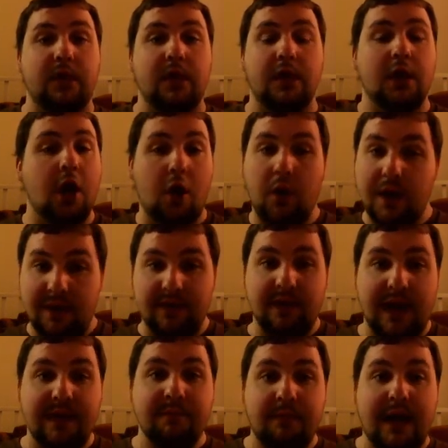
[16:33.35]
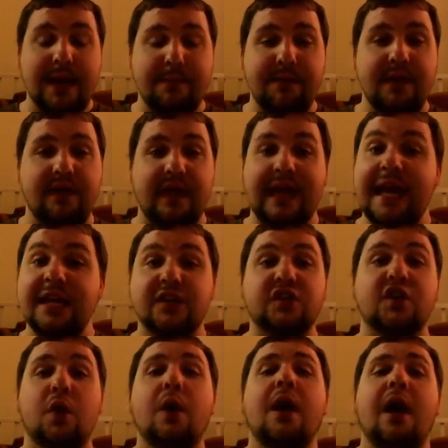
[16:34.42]
You know, it, that might be the case.
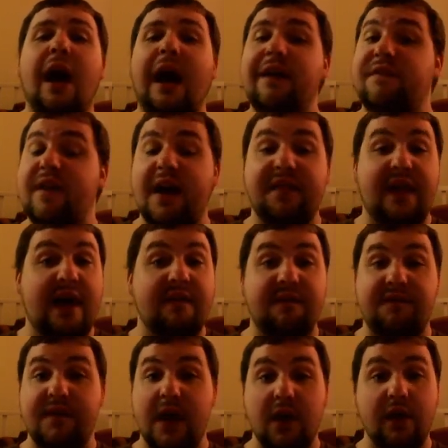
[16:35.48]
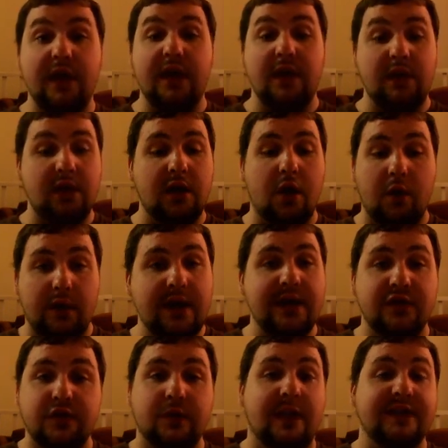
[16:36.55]
So I found that very you know
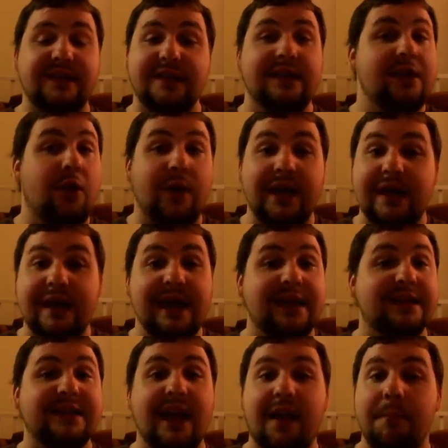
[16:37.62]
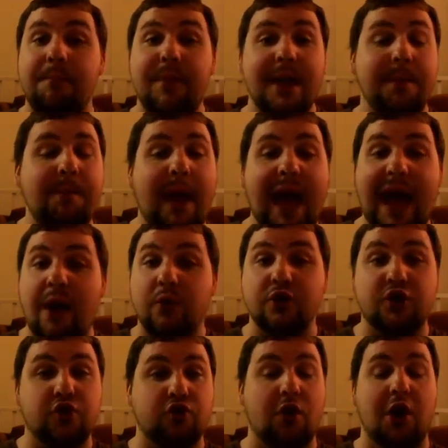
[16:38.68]
interesting. You know, again, it's like a big power
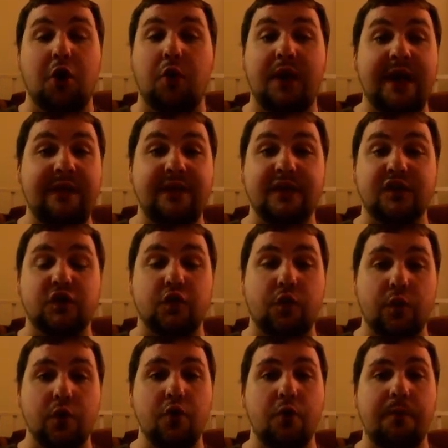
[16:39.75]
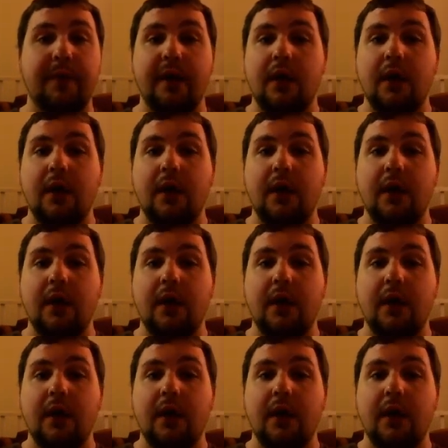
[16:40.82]
struggle in this group.